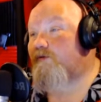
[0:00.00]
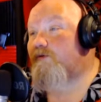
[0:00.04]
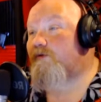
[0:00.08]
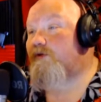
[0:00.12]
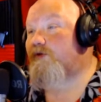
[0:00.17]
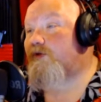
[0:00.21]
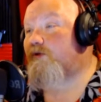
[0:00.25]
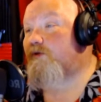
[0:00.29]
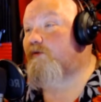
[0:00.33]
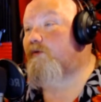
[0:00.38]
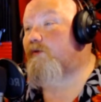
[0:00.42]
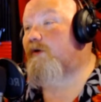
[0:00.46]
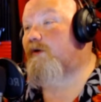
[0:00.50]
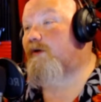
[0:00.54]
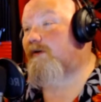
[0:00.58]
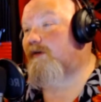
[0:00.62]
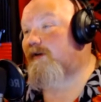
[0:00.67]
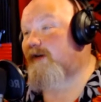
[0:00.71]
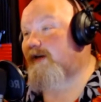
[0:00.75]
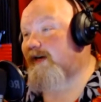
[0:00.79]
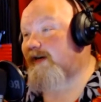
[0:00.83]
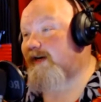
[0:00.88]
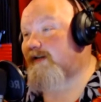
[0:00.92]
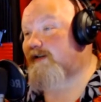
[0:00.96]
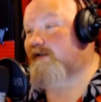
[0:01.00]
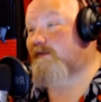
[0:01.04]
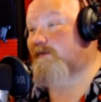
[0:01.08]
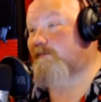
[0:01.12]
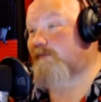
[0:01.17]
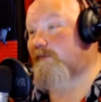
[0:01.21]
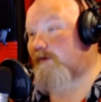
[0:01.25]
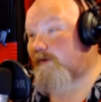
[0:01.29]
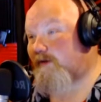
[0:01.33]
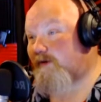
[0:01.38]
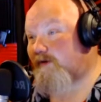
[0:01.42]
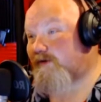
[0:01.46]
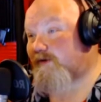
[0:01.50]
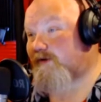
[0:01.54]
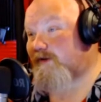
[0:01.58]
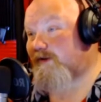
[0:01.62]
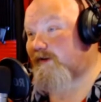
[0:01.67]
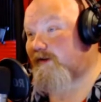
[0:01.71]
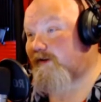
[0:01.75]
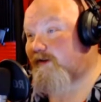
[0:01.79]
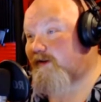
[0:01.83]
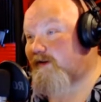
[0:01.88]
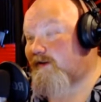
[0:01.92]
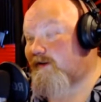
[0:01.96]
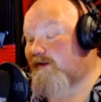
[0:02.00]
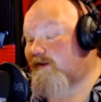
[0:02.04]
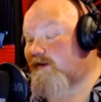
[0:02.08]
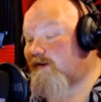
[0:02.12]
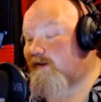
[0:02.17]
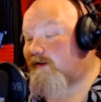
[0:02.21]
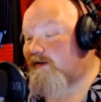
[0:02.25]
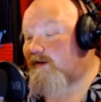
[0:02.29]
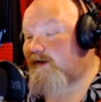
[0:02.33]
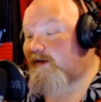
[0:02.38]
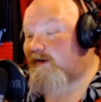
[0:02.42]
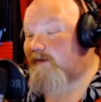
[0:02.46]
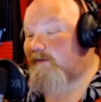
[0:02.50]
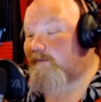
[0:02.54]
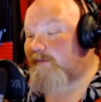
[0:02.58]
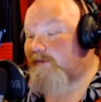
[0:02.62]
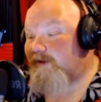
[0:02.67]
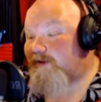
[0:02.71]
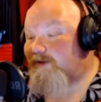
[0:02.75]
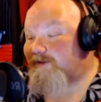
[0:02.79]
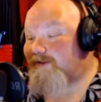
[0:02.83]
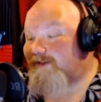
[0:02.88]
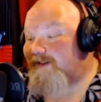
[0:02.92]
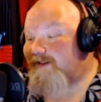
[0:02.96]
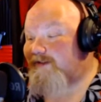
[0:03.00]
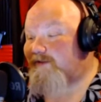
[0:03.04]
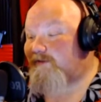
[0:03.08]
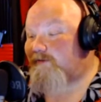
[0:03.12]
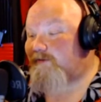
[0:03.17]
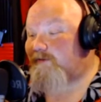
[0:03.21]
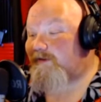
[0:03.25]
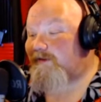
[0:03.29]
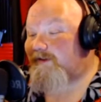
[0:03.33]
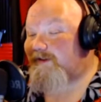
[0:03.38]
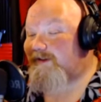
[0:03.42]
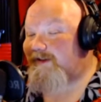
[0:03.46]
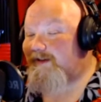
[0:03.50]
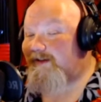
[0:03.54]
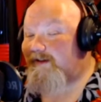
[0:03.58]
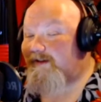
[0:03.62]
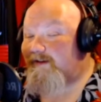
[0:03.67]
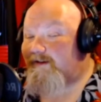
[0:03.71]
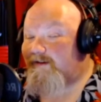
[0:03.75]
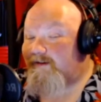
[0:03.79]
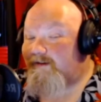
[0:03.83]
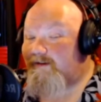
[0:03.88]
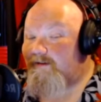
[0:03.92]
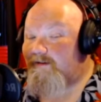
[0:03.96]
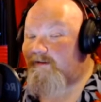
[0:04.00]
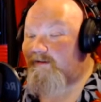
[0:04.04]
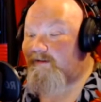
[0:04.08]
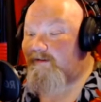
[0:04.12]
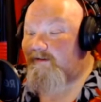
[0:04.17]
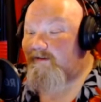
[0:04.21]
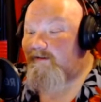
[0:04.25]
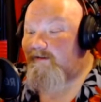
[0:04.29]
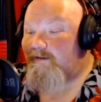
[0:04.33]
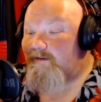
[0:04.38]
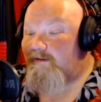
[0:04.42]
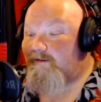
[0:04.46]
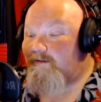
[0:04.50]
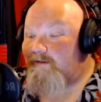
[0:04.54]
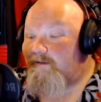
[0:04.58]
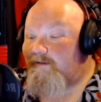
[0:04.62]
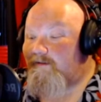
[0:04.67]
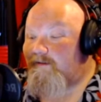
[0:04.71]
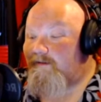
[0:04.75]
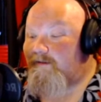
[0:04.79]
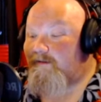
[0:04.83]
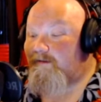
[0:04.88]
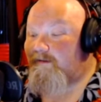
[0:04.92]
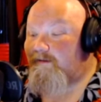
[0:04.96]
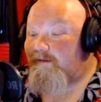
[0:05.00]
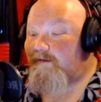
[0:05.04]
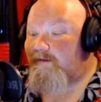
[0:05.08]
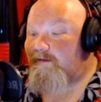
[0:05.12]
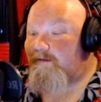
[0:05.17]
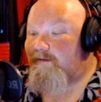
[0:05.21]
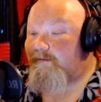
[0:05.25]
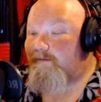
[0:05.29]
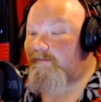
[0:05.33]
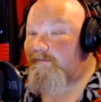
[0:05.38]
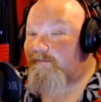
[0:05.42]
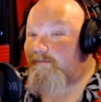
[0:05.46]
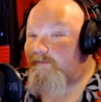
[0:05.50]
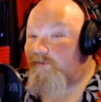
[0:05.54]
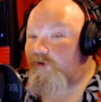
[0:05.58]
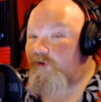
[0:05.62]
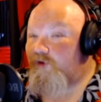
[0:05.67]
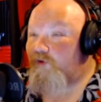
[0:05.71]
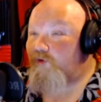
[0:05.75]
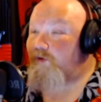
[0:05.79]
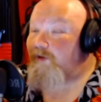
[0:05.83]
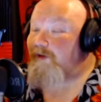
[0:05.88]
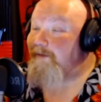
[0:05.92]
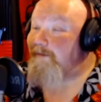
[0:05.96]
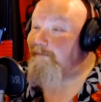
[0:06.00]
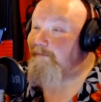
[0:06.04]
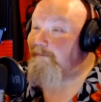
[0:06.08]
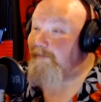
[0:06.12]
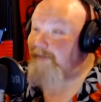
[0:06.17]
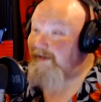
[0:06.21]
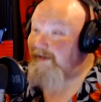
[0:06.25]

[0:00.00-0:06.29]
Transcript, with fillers: you are as a person. Uh, because I don't think um, you can be